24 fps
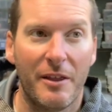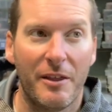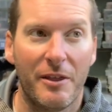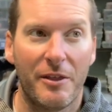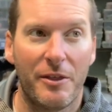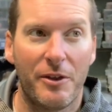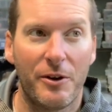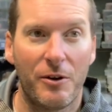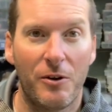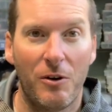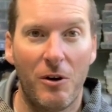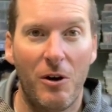
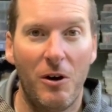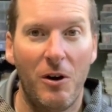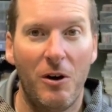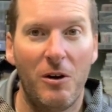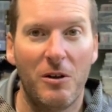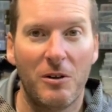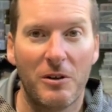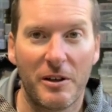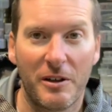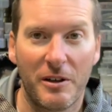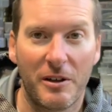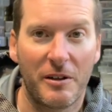they're
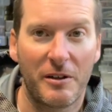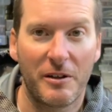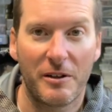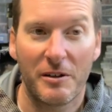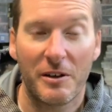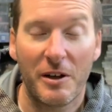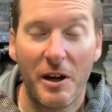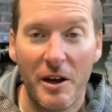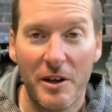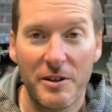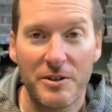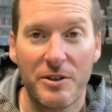all
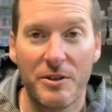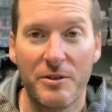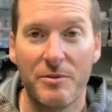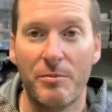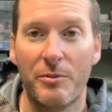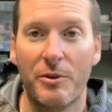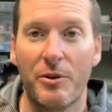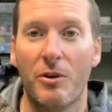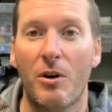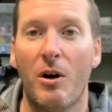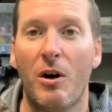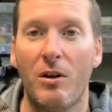
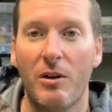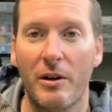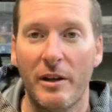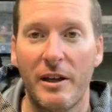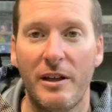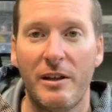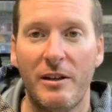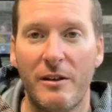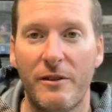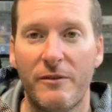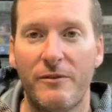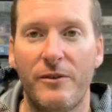custom. They're all
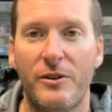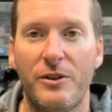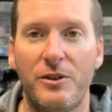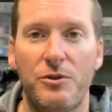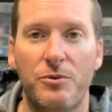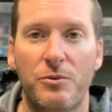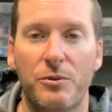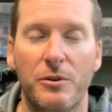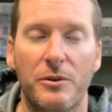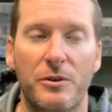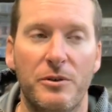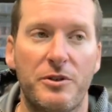
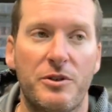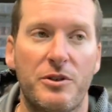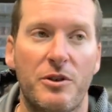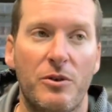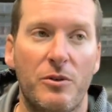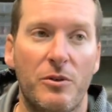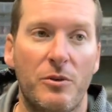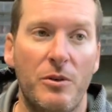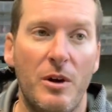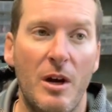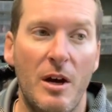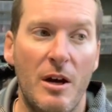individual.
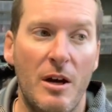So